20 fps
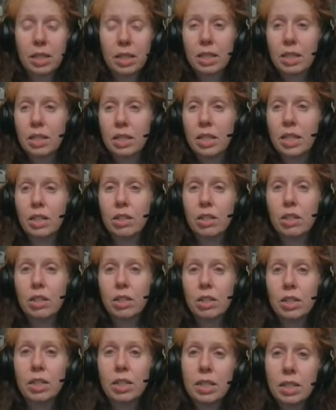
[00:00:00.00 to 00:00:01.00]

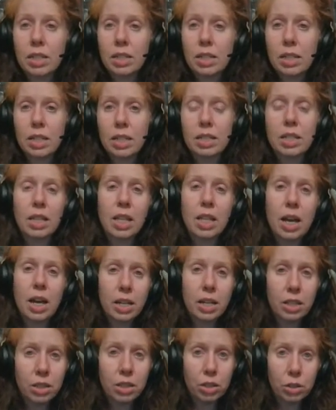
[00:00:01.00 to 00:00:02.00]
There is a lot
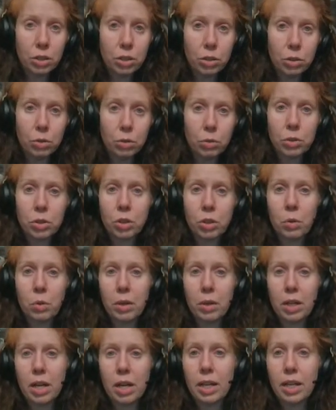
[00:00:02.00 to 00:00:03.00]
in the news going
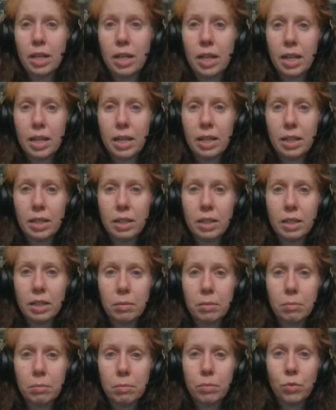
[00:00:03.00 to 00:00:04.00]
on,
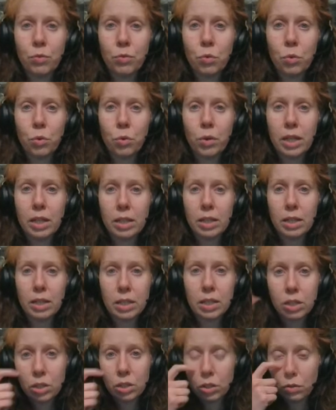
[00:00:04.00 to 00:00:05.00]
and before I
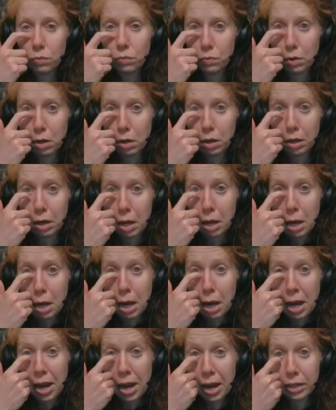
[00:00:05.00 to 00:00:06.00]
get too far,
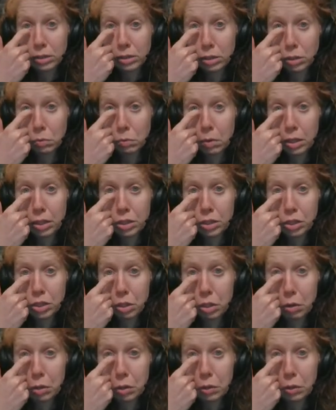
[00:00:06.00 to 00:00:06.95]
I just want to show you